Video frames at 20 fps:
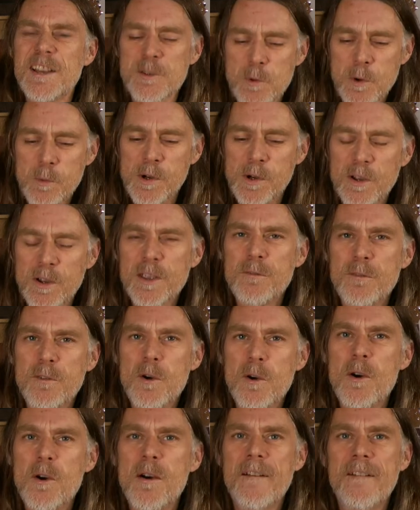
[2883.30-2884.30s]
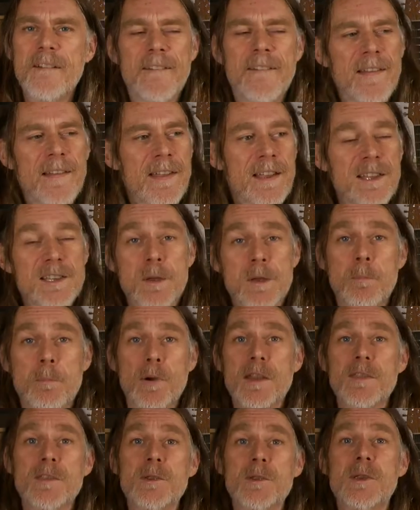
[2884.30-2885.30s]
what we're looking for. It's a
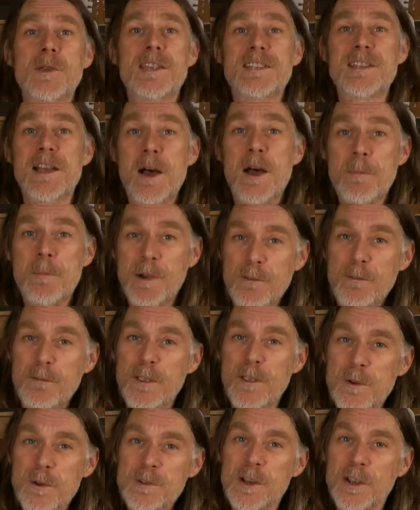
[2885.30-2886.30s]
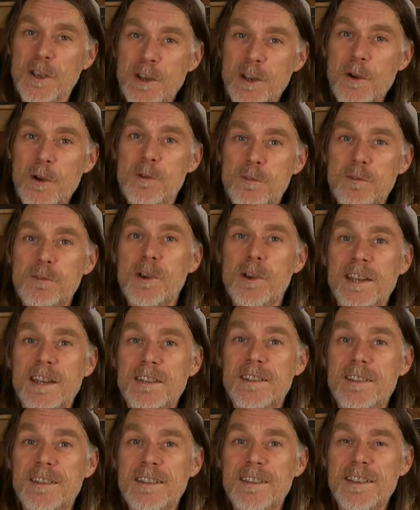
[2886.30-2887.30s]
brand new guitar, but it feels like an old
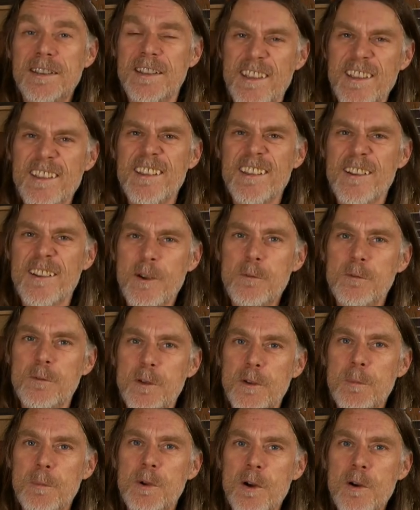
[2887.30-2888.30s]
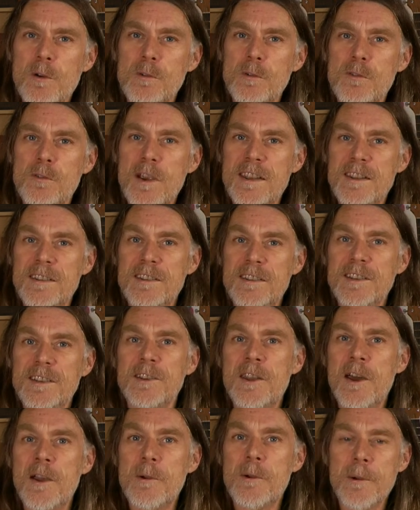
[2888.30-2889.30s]
friend, comfortable old friend, you
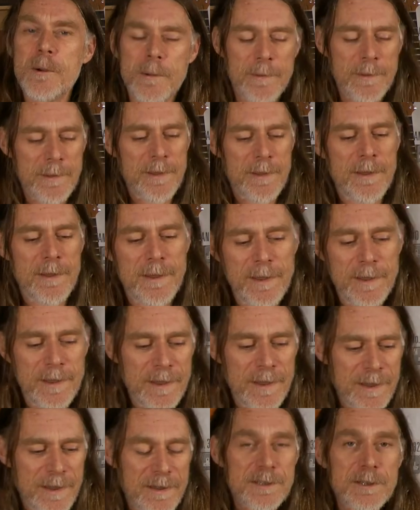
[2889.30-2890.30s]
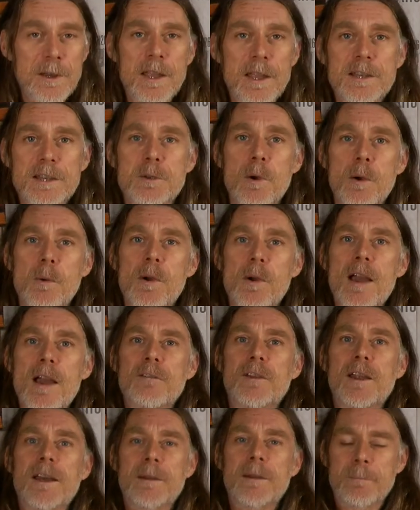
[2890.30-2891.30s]
know. So that's what we're
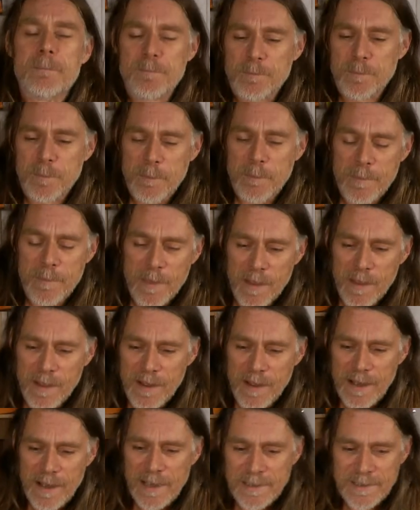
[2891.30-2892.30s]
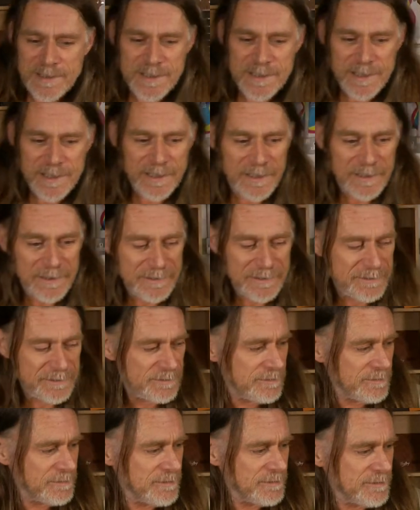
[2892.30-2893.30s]
after. And
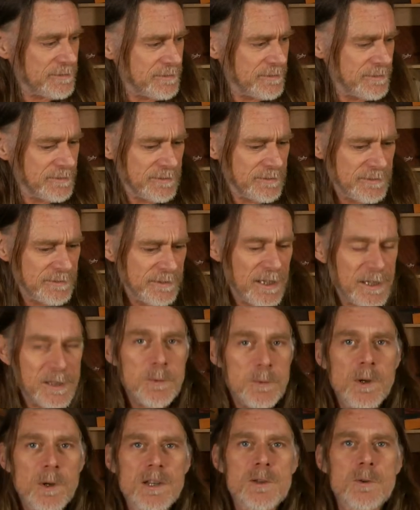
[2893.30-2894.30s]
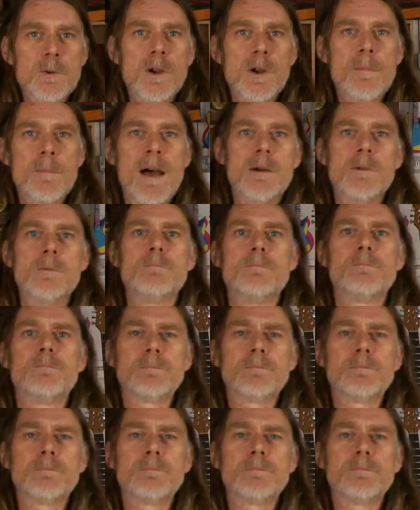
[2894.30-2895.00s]
that's what it's all about.